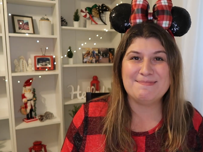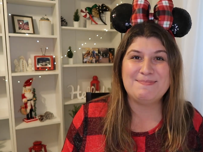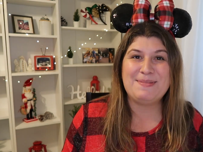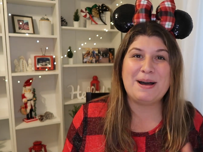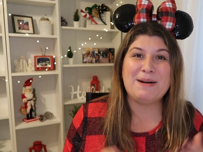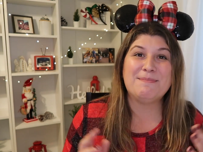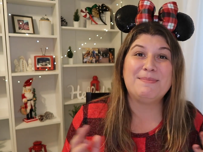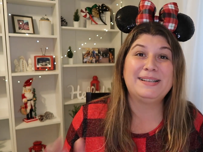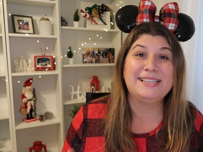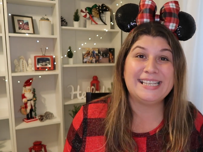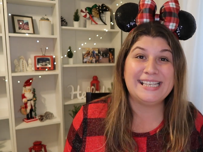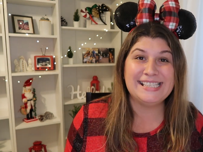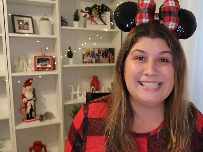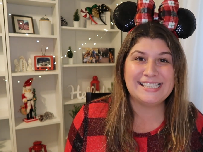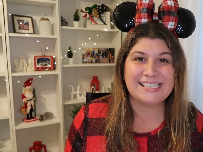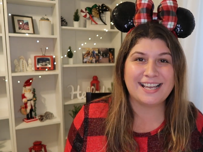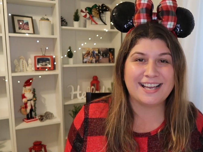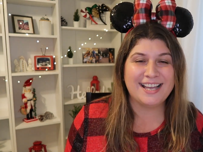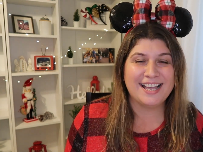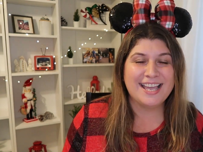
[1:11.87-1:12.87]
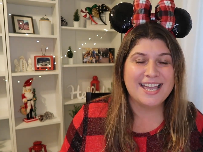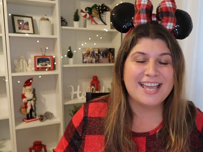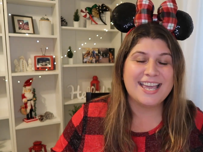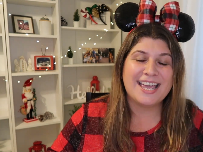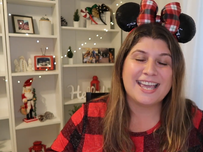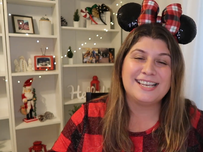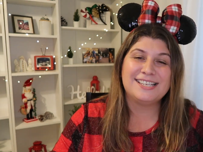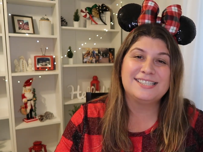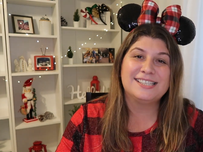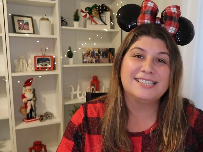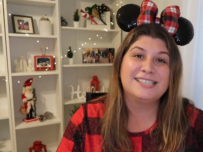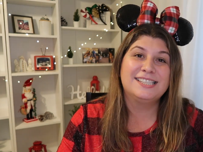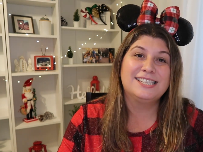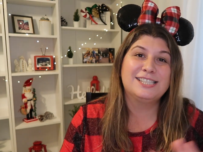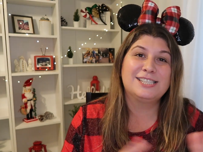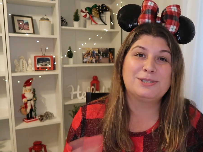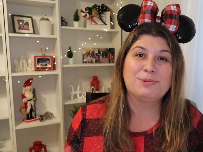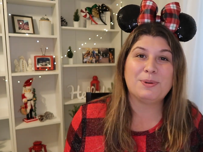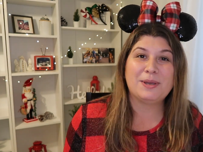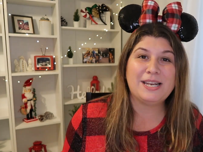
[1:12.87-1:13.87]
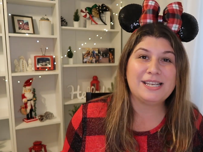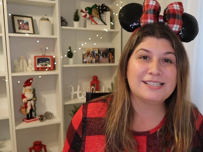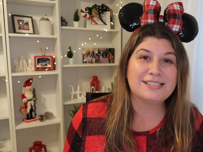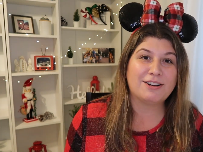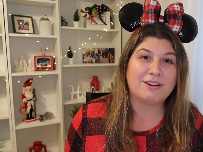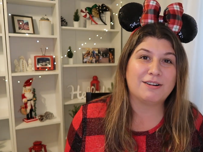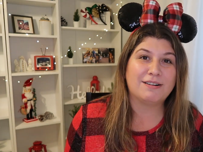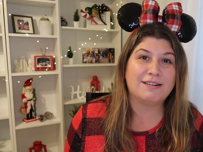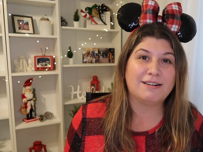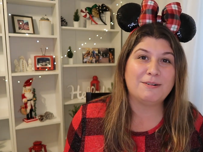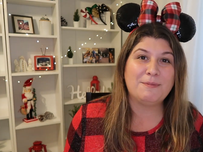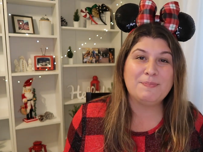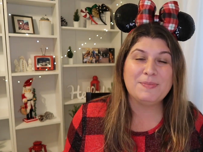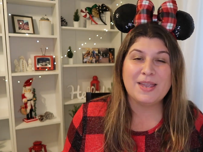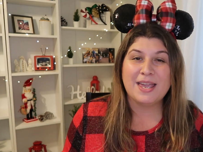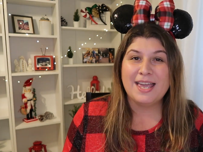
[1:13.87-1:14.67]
But Melissa is just the sweetest girl,